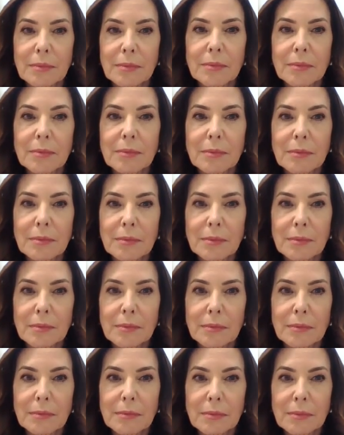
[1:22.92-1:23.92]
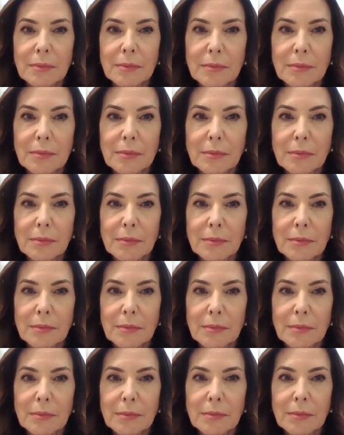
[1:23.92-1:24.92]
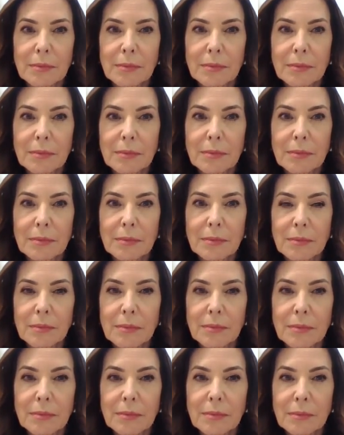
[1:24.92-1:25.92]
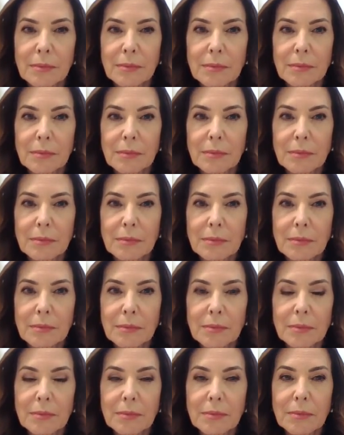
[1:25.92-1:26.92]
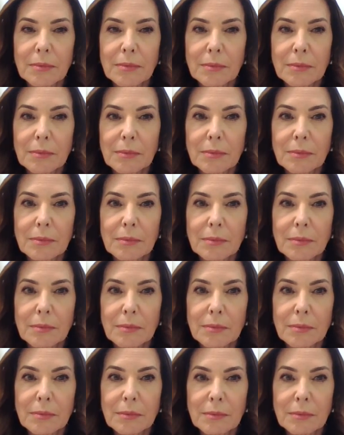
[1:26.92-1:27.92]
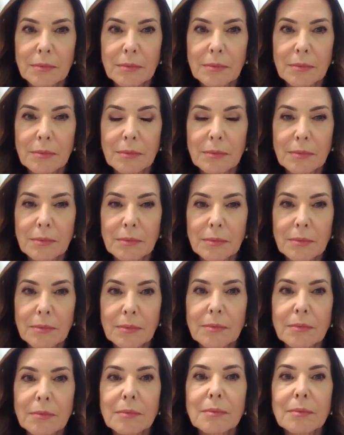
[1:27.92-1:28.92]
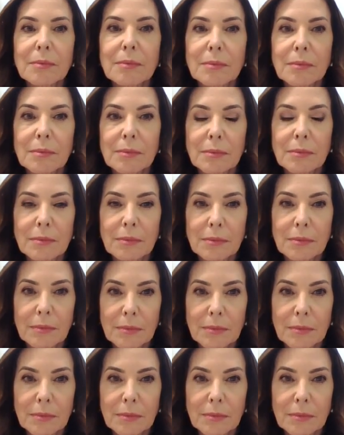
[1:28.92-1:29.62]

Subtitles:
The person shown says nothing.